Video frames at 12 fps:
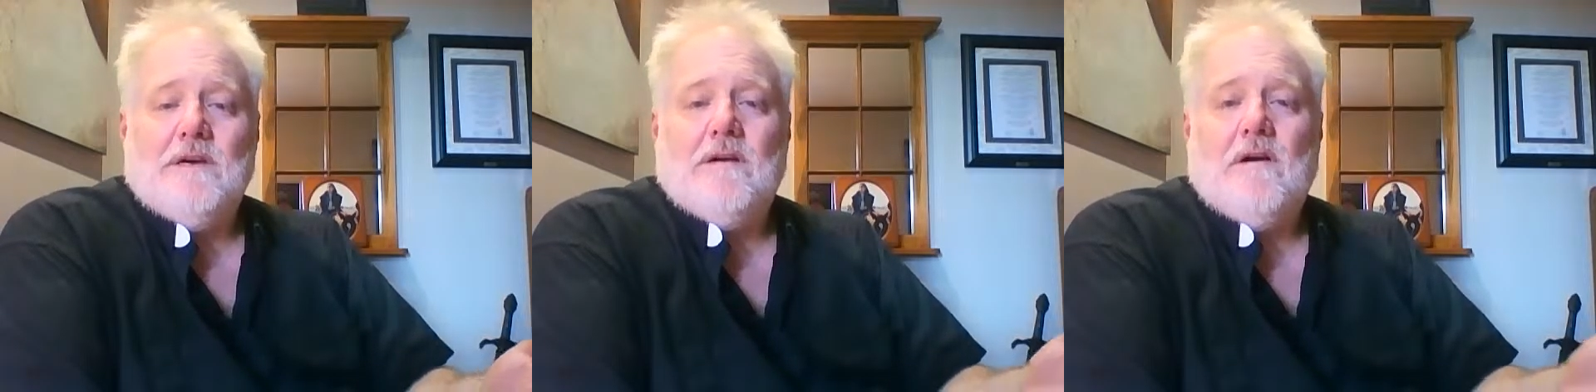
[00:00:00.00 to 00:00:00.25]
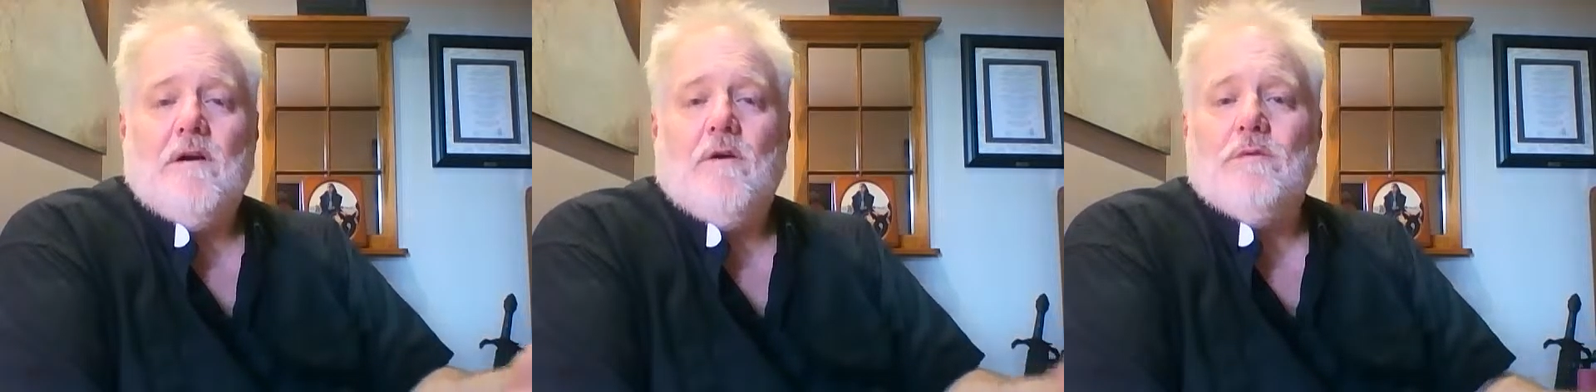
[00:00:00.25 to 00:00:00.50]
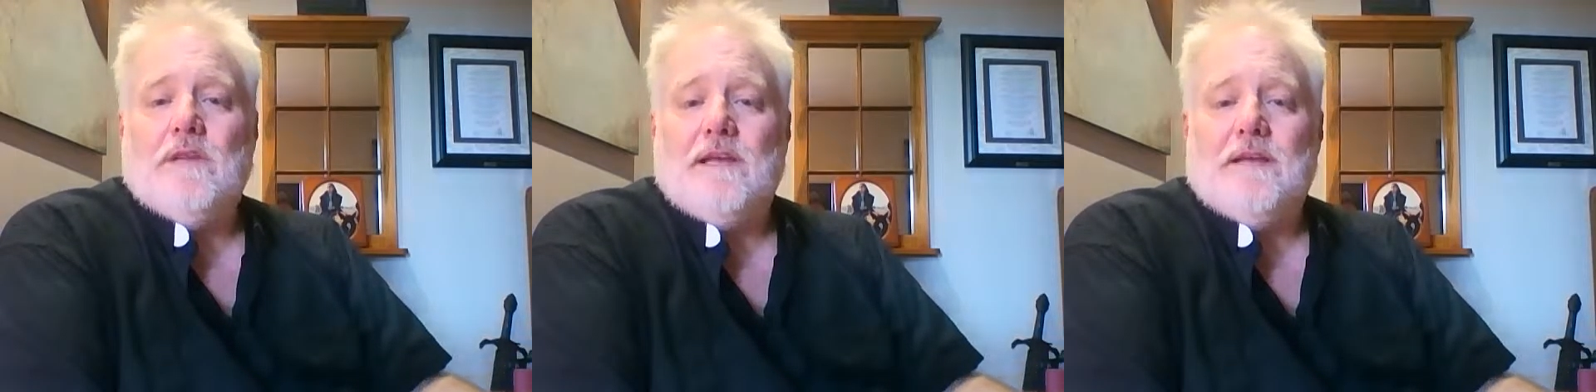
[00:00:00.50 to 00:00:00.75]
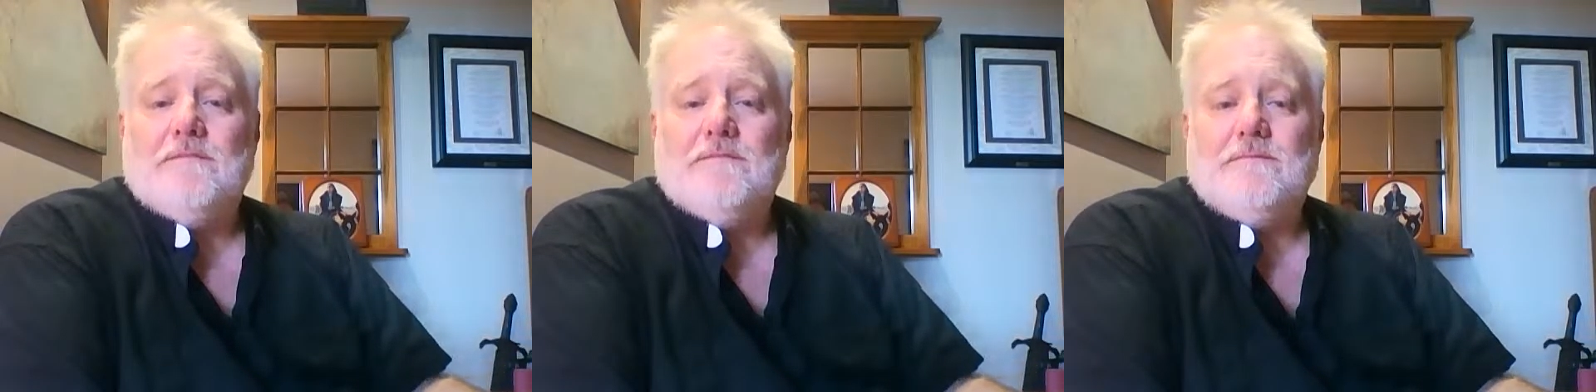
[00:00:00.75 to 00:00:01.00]

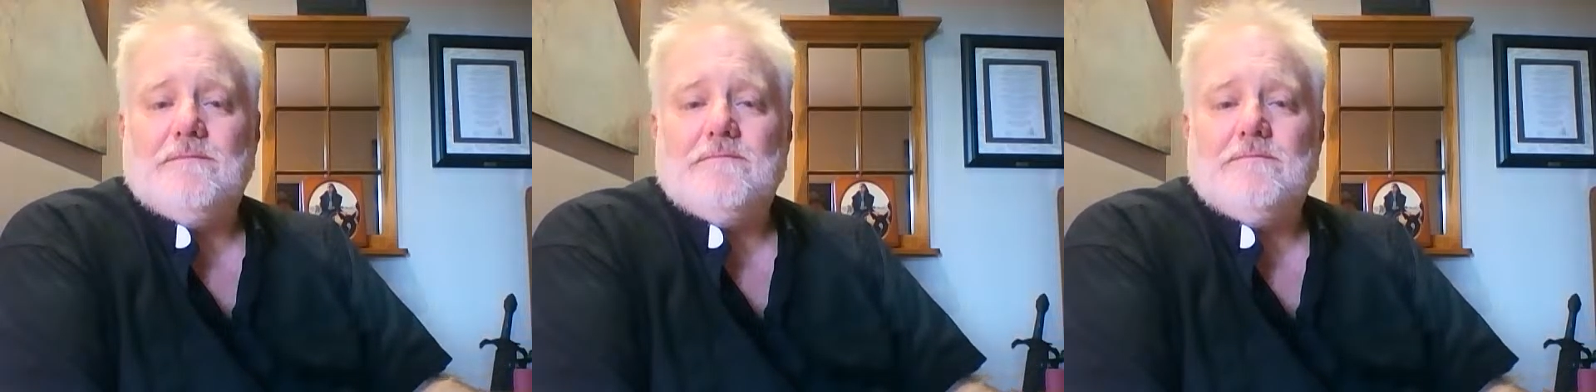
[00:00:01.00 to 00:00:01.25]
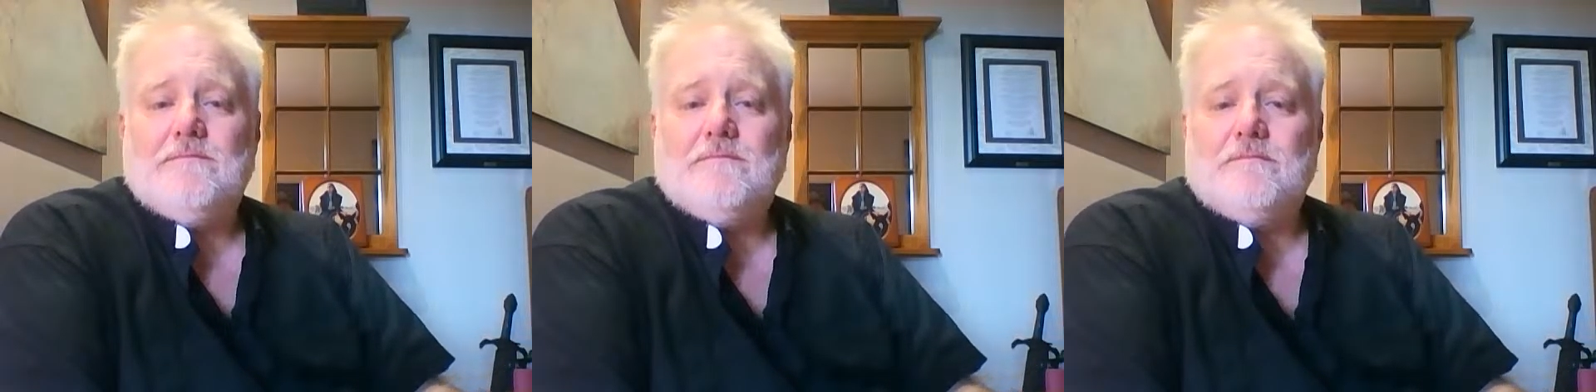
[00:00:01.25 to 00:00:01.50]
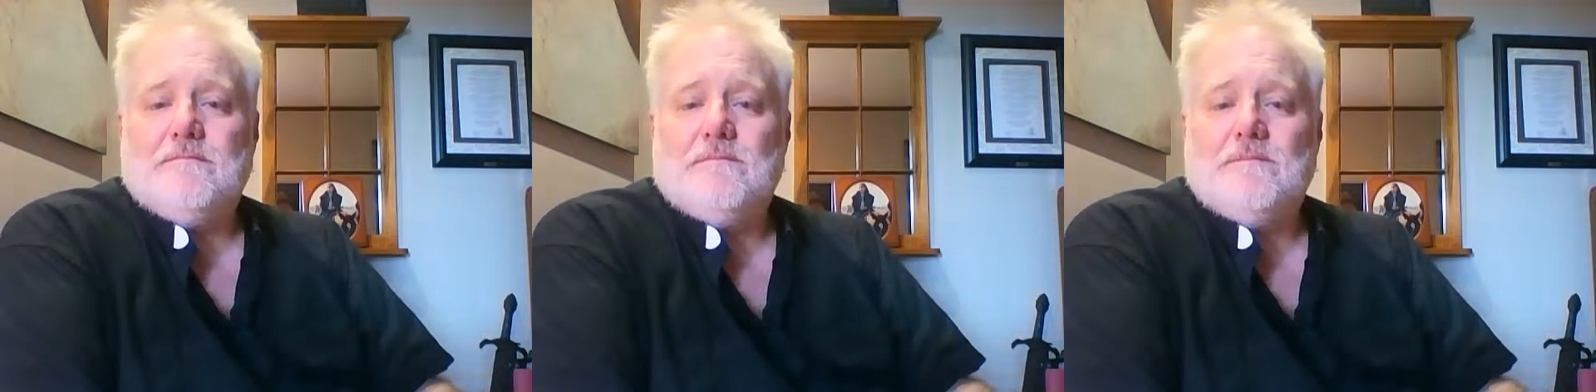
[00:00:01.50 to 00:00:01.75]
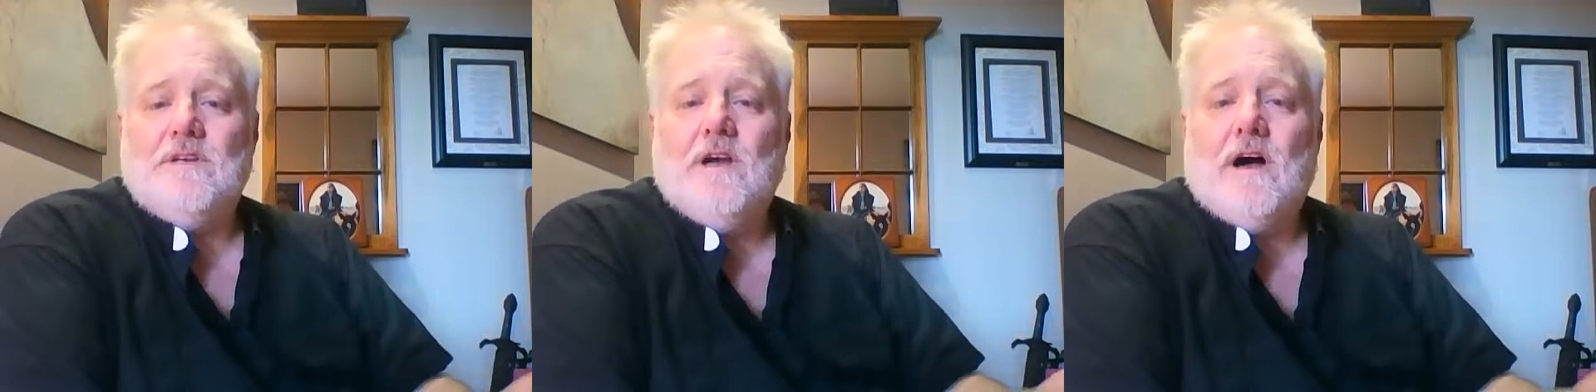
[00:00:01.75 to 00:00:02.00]
holy
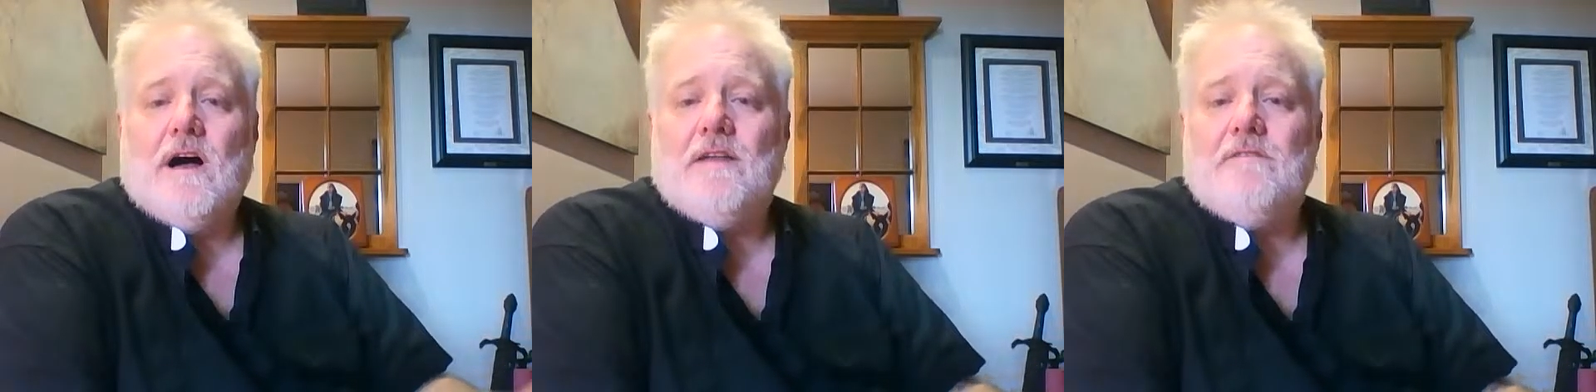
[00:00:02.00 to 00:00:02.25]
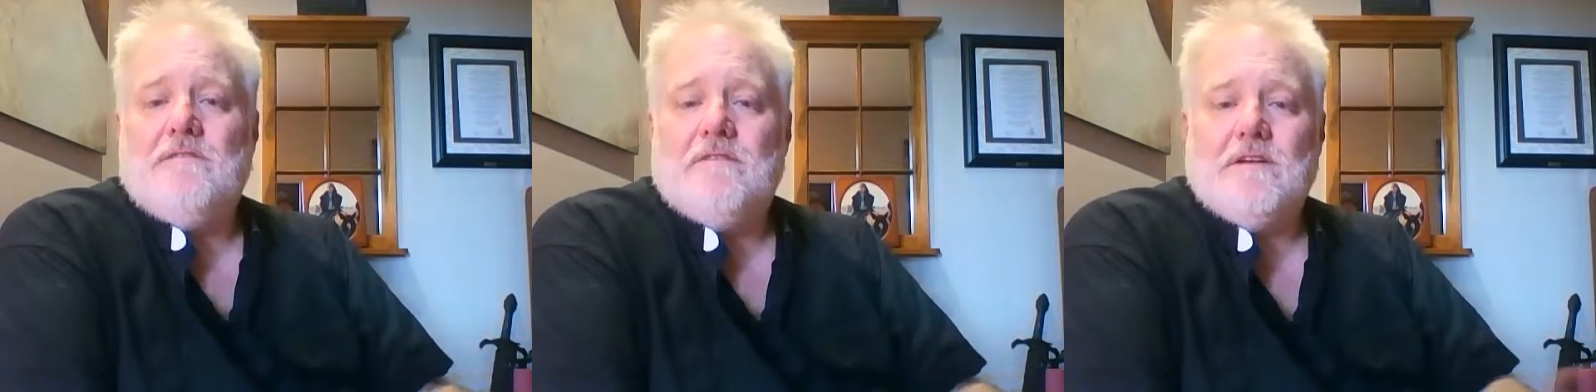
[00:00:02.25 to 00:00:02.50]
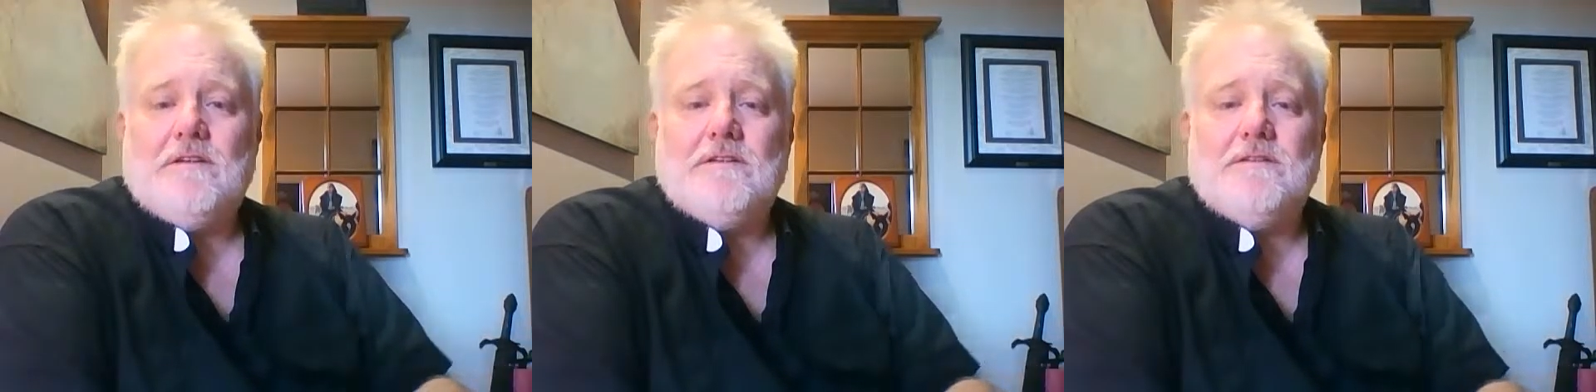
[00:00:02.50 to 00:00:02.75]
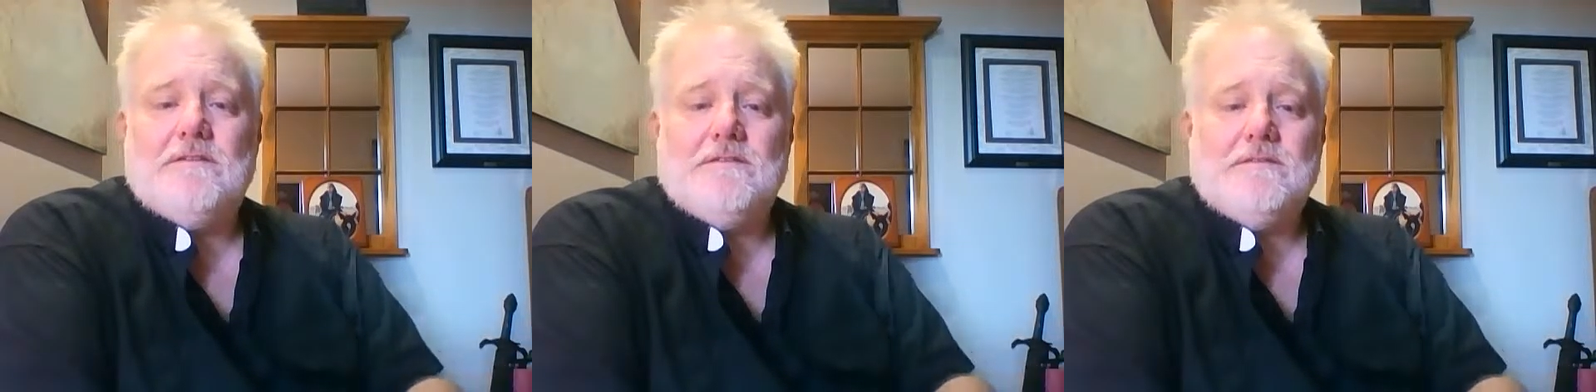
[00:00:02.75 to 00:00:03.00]
God filled.